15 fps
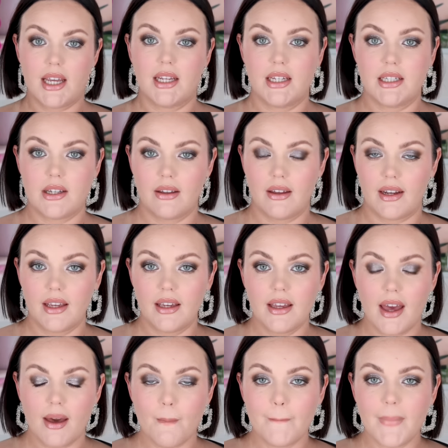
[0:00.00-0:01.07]
teeny
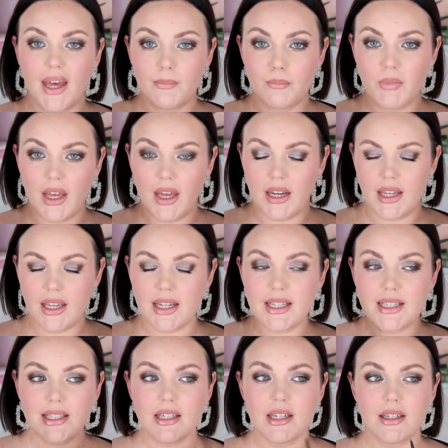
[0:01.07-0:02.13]
tiny. It
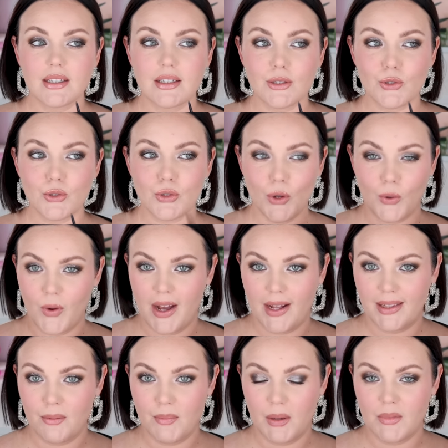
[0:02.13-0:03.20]
is so
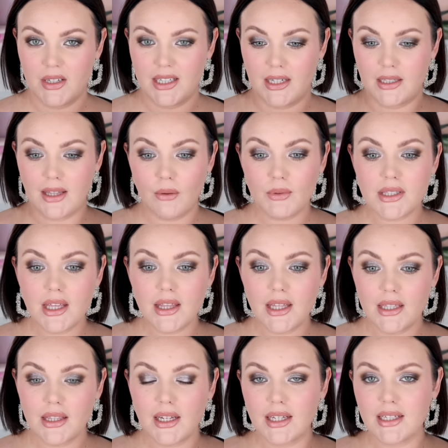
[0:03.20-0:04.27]
highly pigmented. And that was the
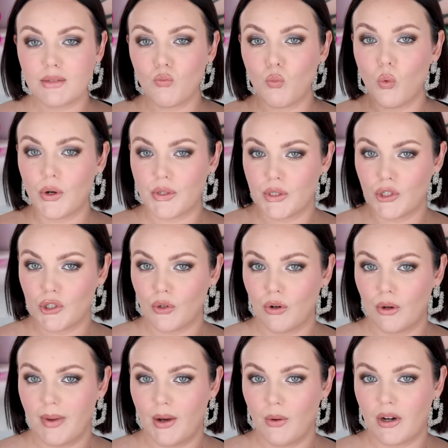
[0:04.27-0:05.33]
thing that I wasn't
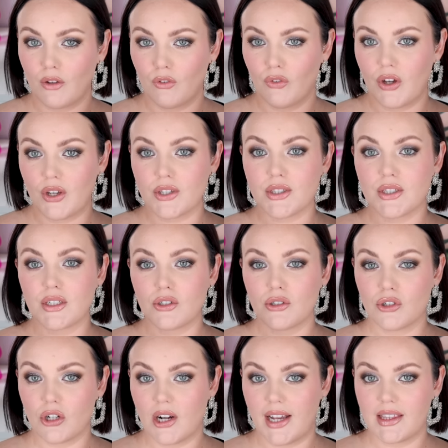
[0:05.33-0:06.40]
sure about when I first
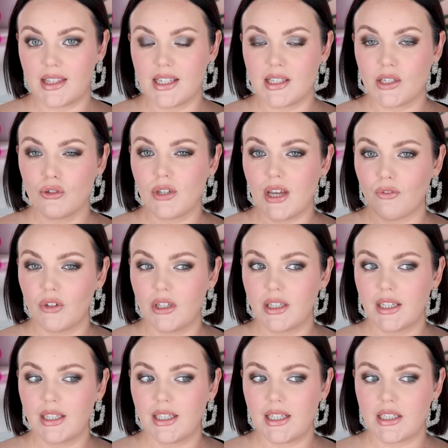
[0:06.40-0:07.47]
tried this. You
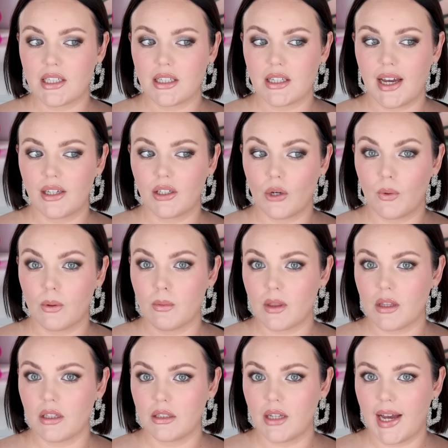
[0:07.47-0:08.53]
definitely need to like go in
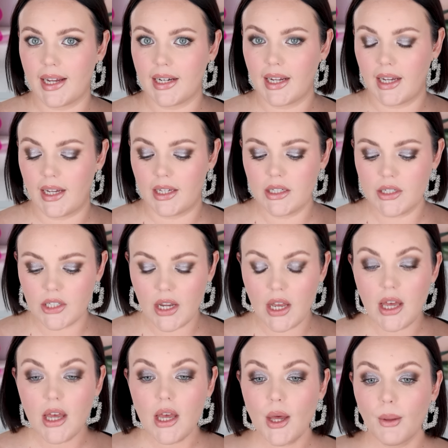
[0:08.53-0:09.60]
with a light hand,
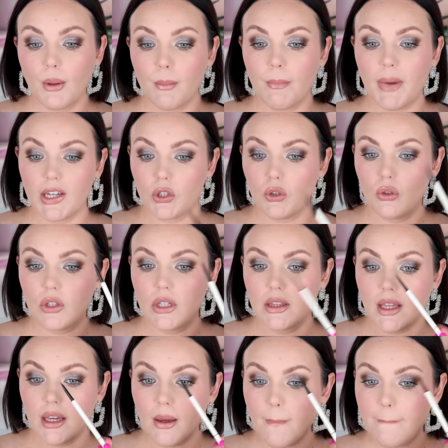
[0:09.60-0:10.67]
but you can
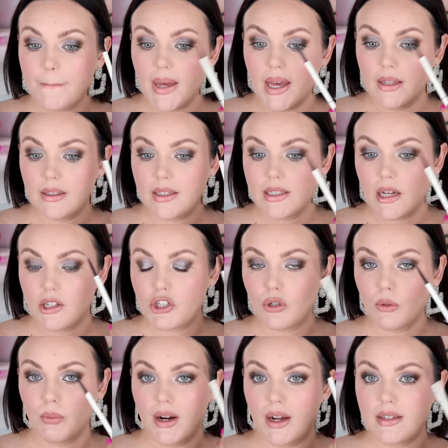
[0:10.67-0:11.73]
like barely touch
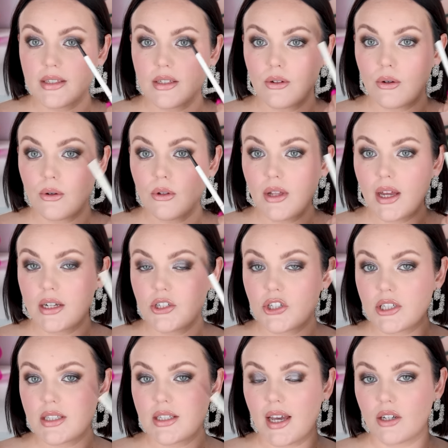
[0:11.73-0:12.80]
your brows at all and
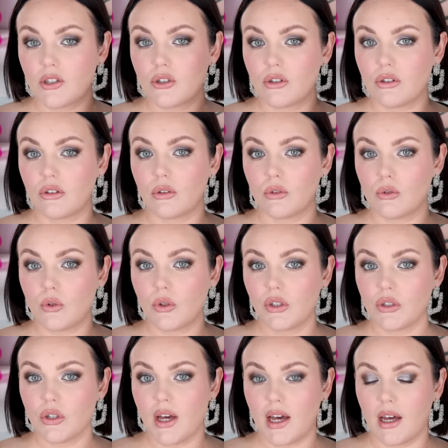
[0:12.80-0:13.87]
just like do little